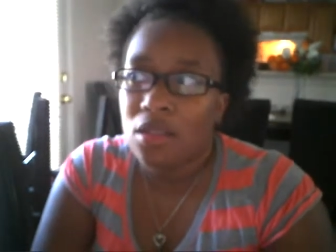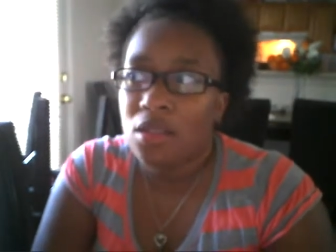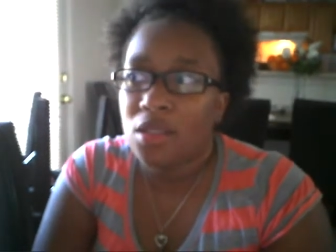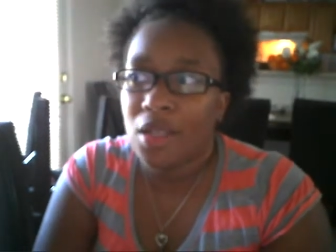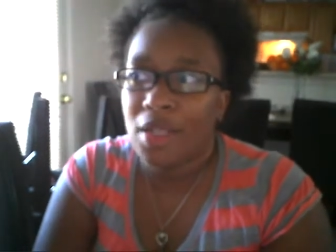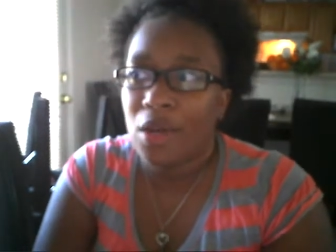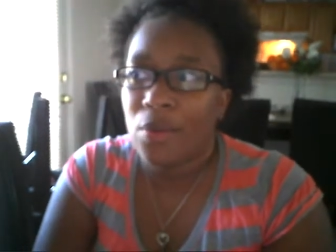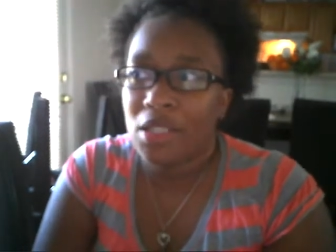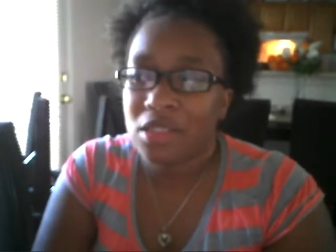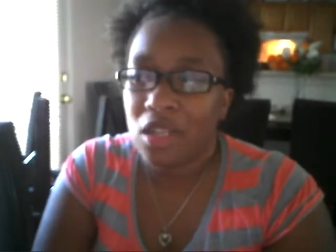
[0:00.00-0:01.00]
and I
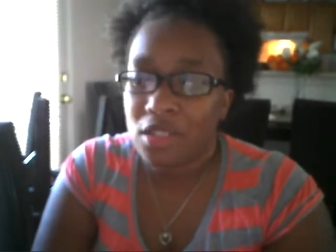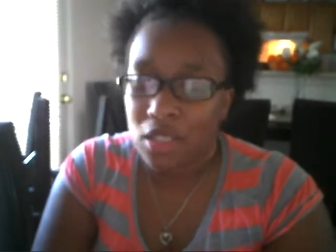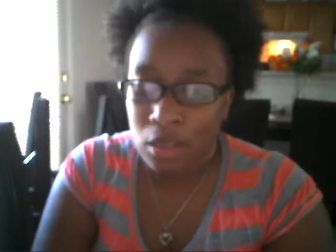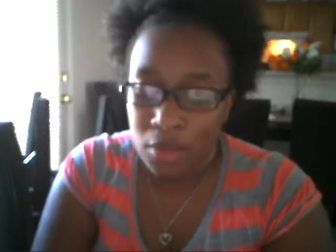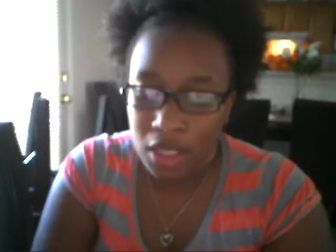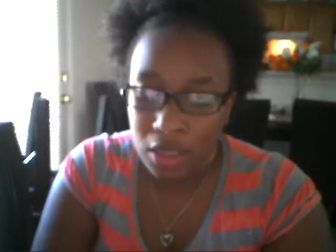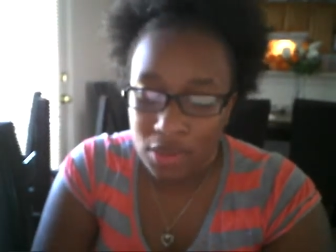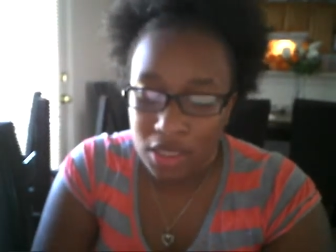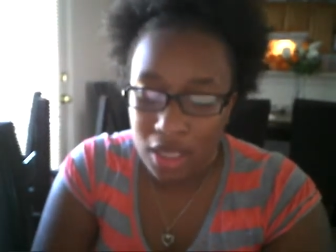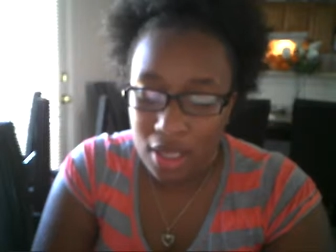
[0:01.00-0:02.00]
went and talked to them, and they were
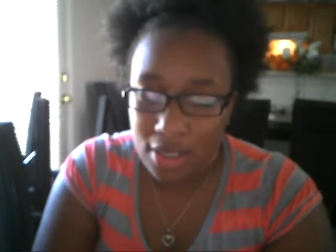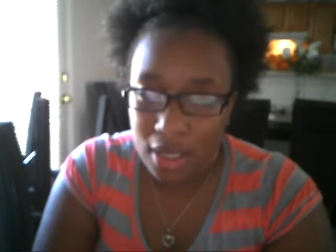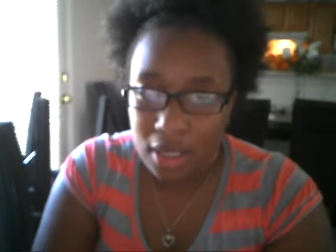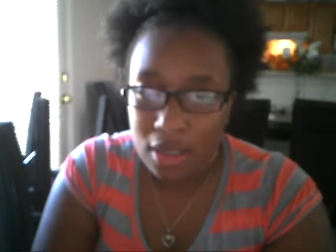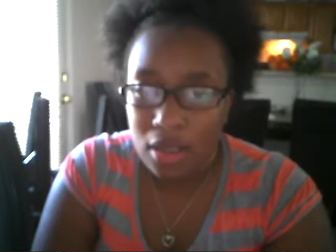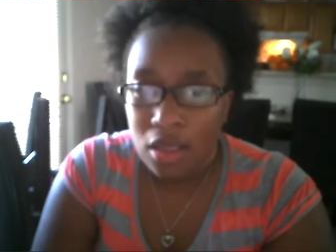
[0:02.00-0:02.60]
saying like